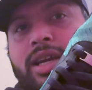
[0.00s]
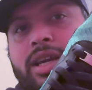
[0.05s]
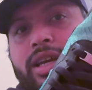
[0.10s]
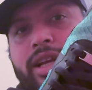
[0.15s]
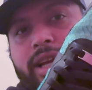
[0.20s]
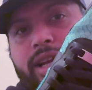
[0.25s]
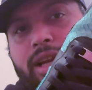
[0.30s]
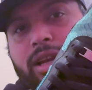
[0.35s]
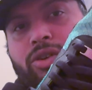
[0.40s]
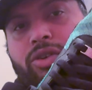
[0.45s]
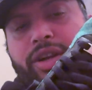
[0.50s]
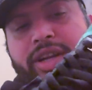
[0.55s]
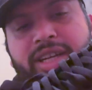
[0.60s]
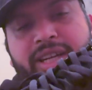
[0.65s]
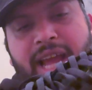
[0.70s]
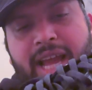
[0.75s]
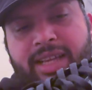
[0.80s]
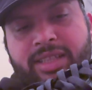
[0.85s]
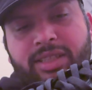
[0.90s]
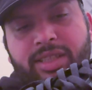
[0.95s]
including
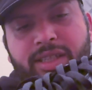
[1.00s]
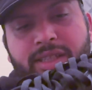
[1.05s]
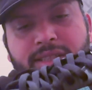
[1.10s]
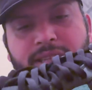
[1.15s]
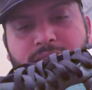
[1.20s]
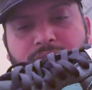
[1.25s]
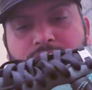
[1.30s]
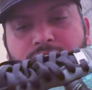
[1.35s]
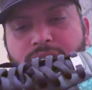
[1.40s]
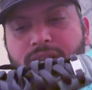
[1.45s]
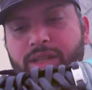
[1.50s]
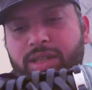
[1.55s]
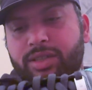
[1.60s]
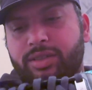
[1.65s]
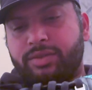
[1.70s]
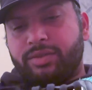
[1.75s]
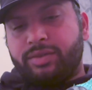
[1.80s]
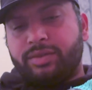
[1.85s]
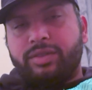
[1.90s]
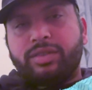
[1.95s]
taxes and all.
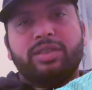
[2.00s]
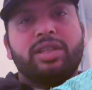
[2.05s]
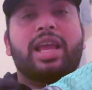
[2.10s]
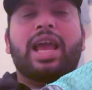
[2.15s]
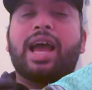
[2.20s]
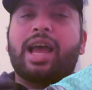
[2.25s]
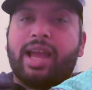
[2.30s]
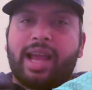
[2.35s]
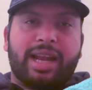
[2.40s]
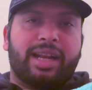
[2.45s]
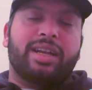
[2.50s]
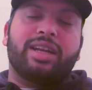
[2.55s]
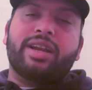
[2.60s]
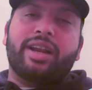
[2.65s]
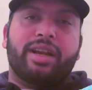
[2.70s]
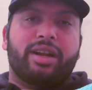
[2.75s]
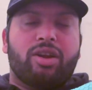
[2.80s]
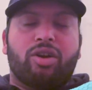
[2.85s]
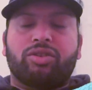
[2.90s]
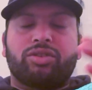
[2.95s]
Yeah,
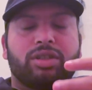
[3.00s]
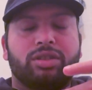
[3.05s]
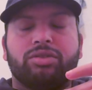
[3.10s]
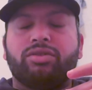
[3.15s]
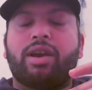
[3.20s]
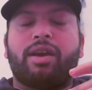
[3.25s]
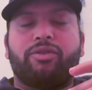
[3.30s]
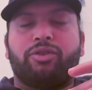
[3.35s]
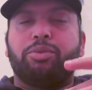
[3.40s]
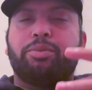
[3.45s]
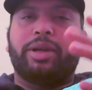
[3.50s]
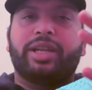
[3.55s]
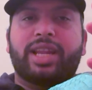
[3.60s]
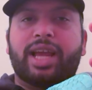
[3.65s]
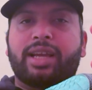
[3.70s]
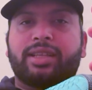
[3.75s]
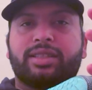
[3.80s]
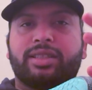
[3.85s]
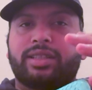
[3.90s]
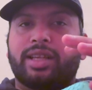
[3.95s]
at auctions you have to pay
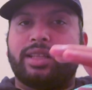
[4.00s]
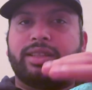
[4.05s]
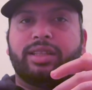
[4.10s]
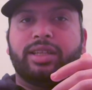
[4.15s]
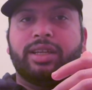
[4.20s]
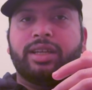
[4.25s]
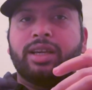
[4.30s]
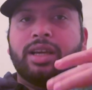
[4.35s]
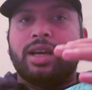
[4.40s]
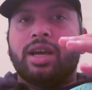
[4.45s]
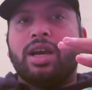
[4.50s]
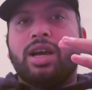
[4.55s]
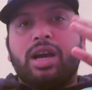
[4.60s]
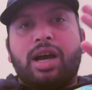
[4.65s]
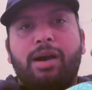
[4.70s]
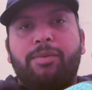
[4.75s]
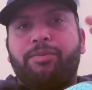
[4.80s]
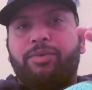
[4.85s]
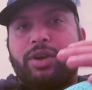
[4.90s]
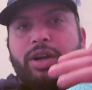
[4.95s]
taxes and the
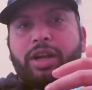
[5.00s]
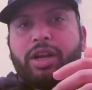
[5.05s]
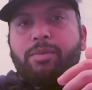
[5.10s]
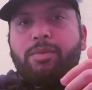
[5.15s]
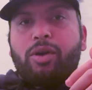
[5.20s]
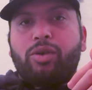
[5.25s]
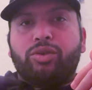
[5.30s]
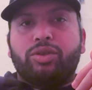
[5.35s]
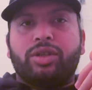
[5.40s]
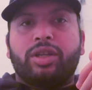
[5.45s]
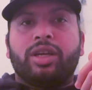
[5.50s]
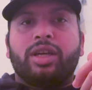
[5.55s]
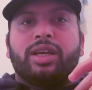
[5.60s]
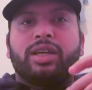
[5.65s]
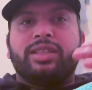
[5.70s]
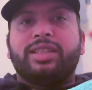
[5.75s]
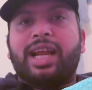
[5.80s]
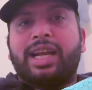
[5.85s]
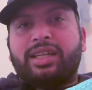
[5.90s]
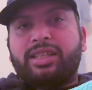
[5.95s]
upfront amount
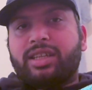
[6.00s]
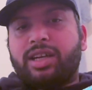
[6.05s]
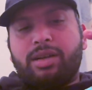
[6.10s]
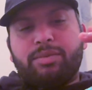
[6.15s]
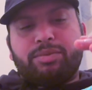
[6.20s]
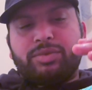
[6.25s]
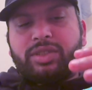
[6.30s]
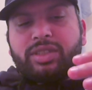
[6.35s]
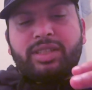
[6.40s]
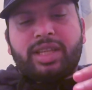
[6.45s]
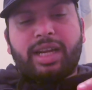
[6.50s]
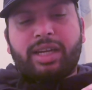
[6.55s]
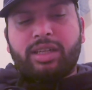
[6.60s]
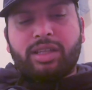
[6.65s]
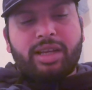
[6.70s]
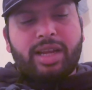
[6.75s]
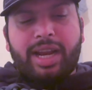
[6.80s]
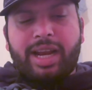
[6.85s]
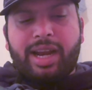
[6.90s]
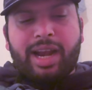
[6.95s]
that
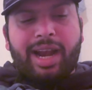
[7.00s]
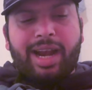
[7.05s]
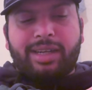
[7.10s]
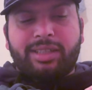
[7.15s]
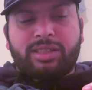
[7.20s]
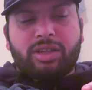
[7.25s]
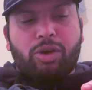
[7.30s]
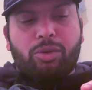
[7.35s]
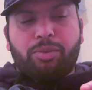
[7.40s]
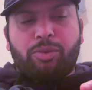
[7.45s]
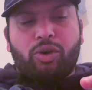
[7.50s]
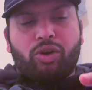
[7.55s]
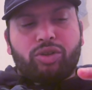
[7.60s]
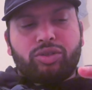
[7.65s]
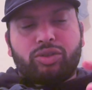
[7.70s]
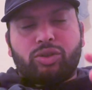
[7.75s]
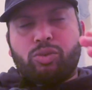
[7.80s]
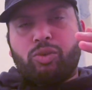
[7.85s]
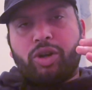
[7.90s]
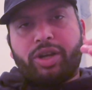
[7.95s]
adds up
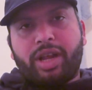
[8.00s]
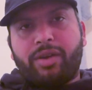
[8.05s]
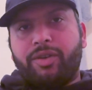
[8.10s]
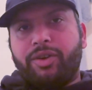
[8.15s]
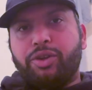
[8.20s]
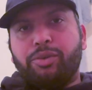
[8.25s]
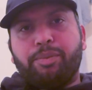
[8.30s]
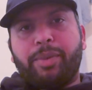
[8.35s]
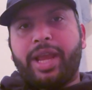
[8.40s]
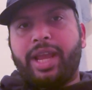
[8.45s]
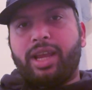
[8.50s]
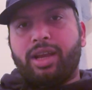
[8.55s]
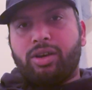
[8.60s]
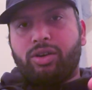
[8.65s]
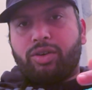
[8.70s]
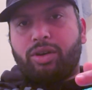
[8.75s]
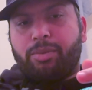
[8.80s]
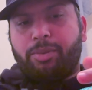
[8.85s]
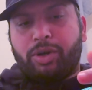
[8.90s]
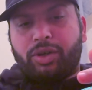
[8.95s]
onto whatever you pay
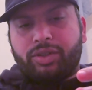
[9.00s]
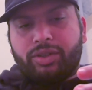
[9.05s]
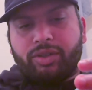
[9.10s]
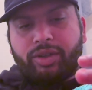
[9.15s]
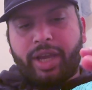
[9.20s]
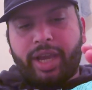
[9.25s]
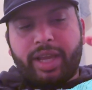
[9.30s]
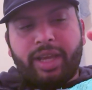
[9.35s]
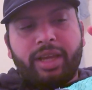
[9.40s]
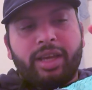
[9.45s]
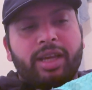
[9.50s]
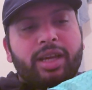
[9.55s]
upon. Okay,